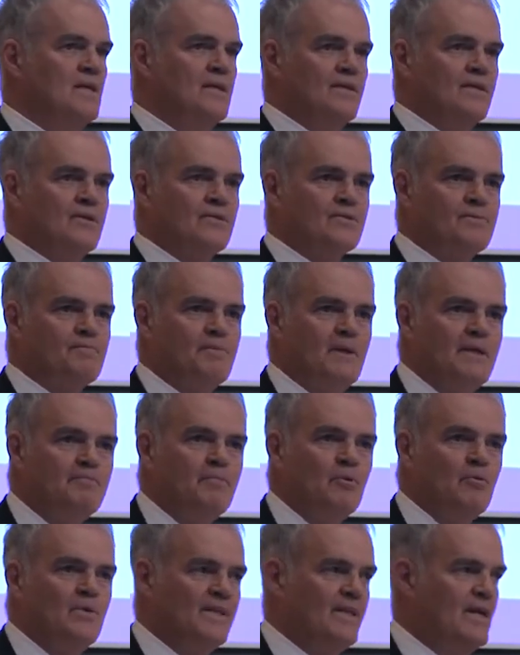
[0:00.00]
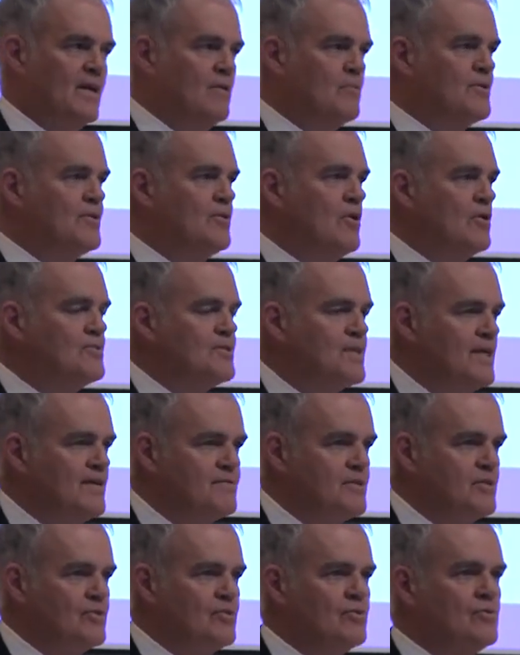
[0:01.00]
There's people in there with no
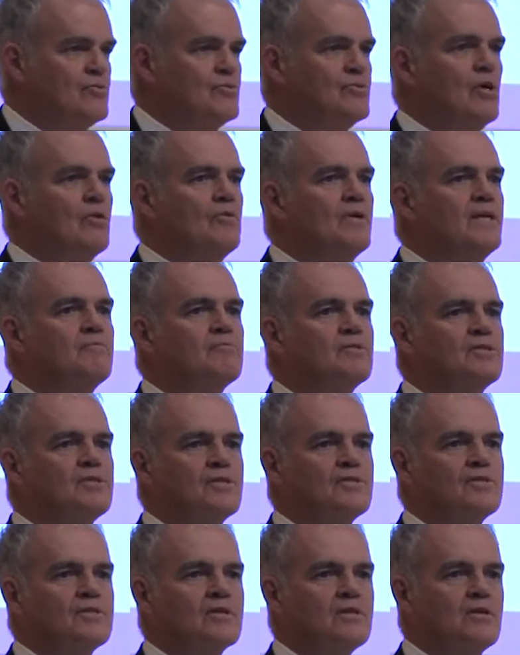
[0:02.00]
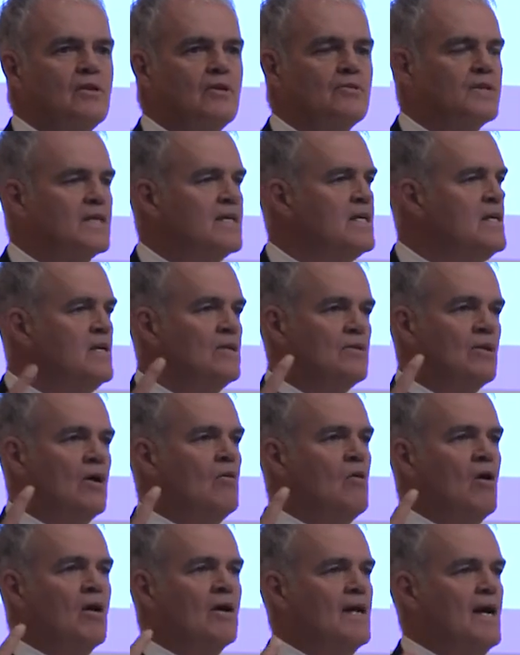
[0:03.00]
safety shoes, no heat-resistant clothing, no
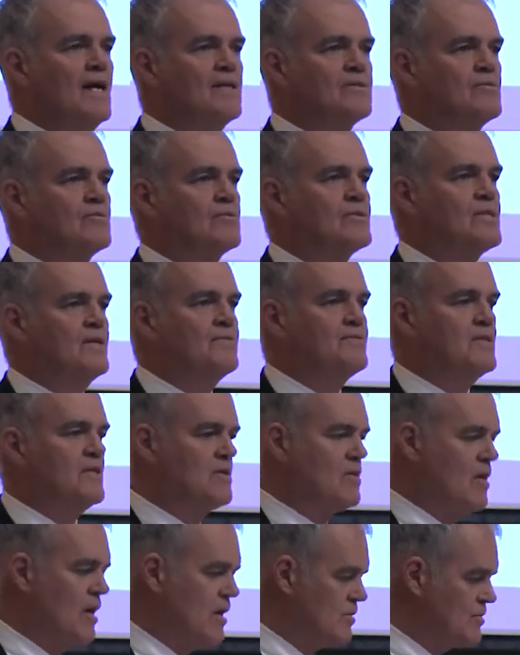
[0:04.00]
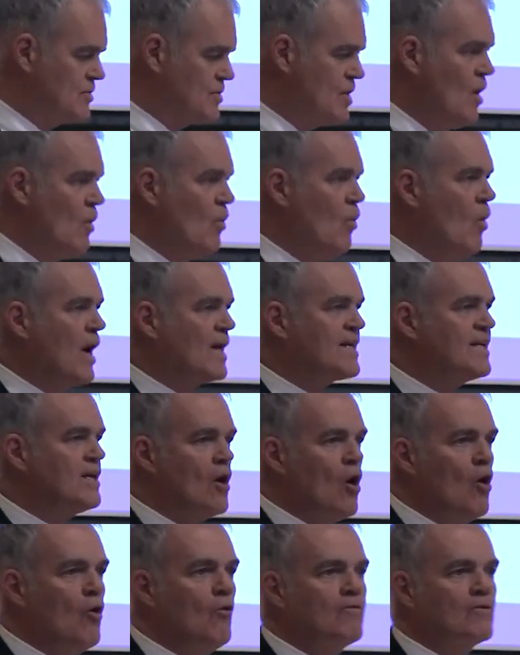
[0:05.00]
hard hats or safety goggles, walking
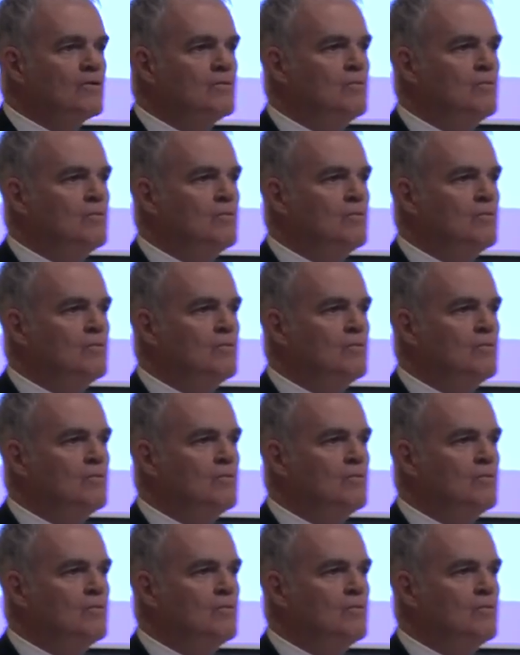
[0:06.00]
over